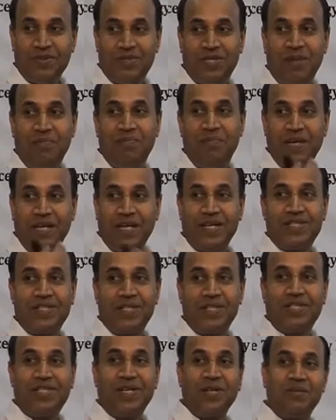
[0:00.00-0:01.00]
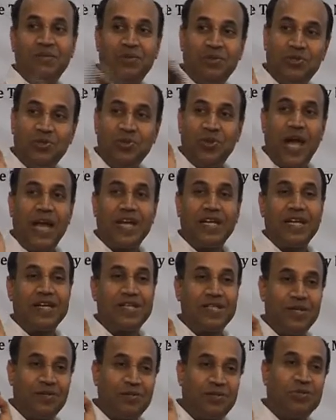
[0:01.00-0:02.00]
some better system to
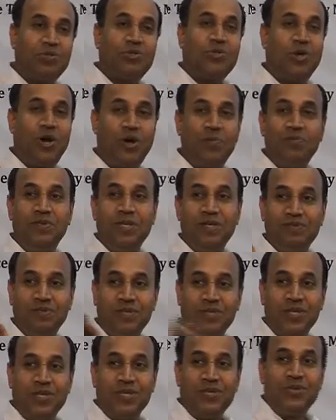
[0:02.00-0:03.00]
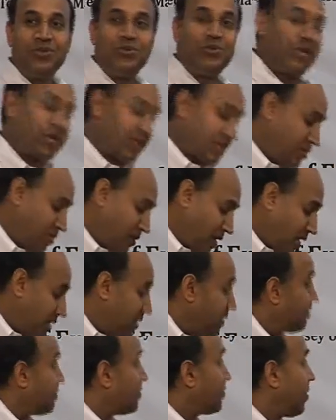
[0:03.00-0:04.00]
attack them, to stop them, to rectify
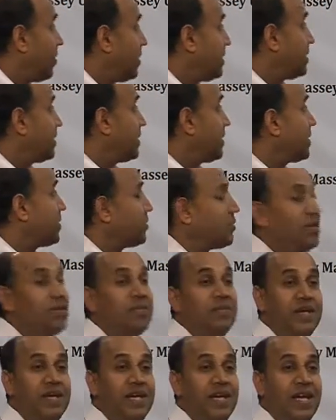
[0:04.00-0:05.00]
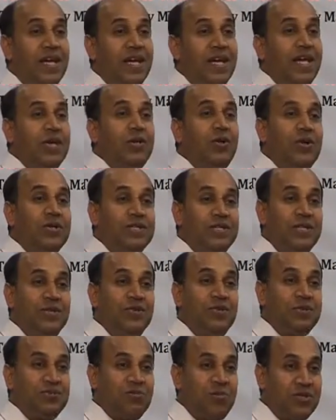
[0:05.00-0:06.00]
them. So, all these things will be a
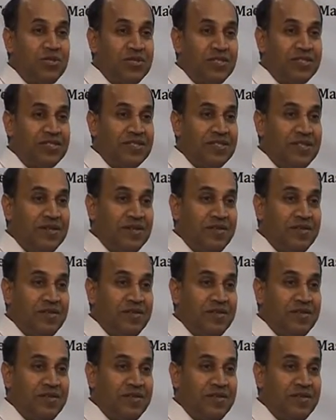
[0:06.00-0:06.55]
continuous process.